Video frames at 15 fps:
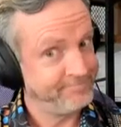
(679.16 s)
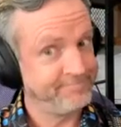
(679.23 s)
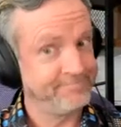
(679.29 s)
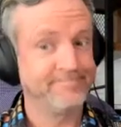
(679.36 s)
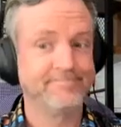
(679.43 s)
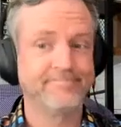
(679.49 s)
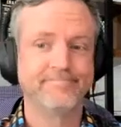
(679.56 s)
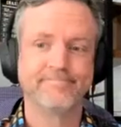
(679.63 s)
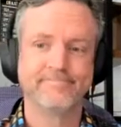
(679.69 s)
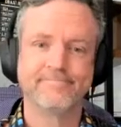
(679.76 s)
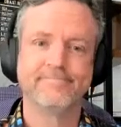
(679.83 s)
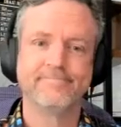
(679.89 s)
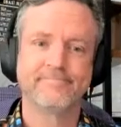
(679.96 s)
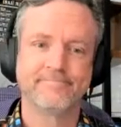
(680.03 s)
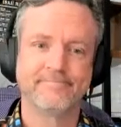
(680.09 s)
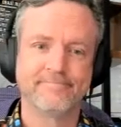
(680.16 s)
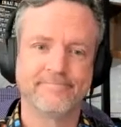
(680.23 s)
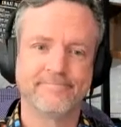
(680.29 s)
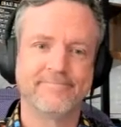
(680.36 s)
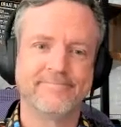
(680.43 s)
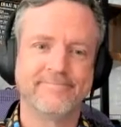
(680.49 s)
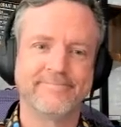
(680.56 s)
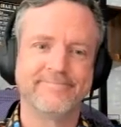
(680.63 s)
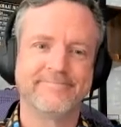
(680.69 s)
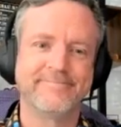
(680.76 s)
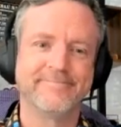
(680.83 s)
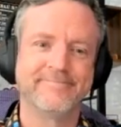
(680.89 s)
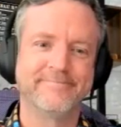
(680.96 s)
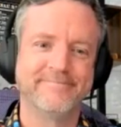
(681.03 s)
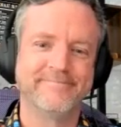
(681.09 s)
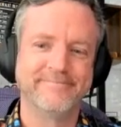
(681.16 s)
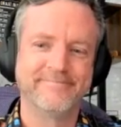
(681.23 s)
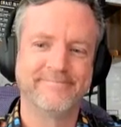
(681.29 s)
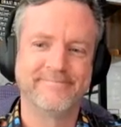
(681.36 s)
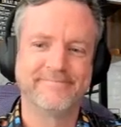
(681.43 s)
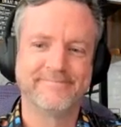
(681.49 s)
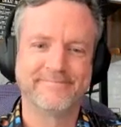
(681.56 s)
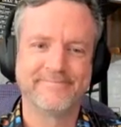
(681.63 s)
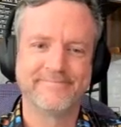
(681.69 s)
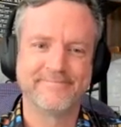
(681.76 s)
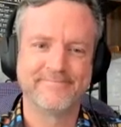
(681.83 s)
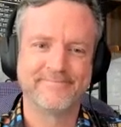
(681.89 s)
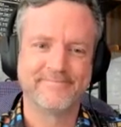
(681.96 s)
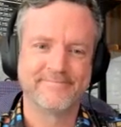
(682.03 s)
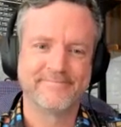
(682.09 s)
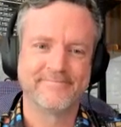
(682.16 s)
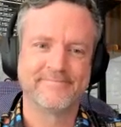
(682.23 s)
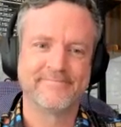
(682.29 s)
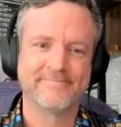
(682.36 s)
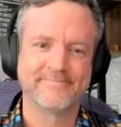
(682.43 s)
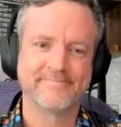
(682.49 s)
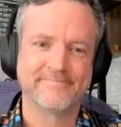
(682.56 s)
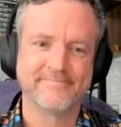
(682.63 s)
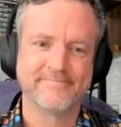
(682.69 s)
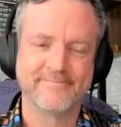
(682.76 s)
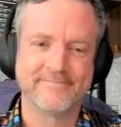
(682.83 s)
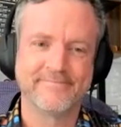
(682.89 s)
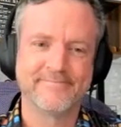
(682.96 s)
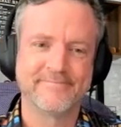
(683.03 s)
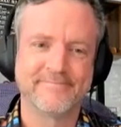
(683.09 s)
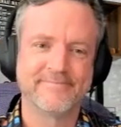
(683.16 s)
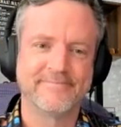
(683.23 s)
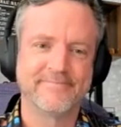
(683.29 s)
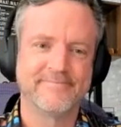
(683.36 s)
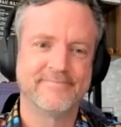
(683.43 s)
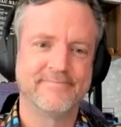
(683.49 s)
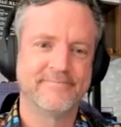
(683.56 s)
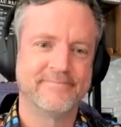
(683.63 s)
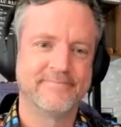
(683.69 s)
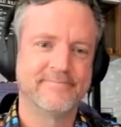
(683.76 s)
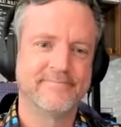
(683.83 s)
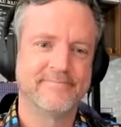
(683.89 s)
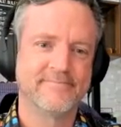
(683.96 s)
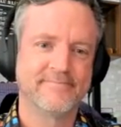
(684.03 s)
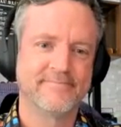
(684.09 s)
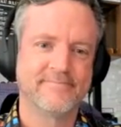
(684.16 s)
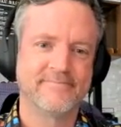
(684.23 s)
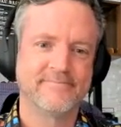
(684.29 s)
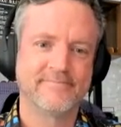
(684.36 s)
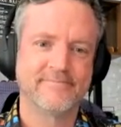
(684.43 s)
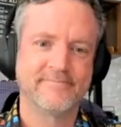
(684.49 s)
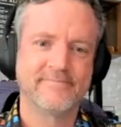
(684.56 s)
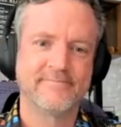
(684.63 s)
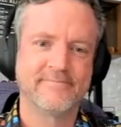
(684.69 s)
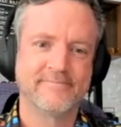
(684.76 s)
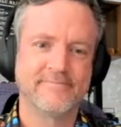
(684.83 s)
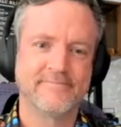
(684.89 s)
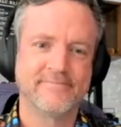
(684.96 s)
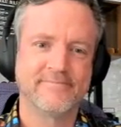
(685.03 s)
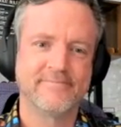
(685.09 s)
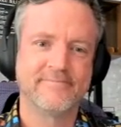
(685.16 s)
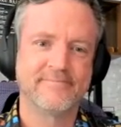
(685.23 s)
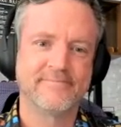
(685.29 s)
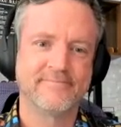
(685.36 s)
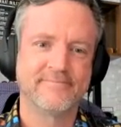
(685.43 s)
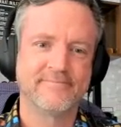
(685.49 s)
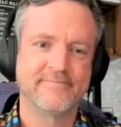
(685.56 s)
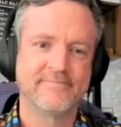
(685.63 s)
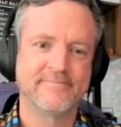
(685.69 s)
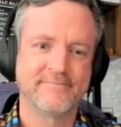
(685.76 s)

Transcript: (not speaking)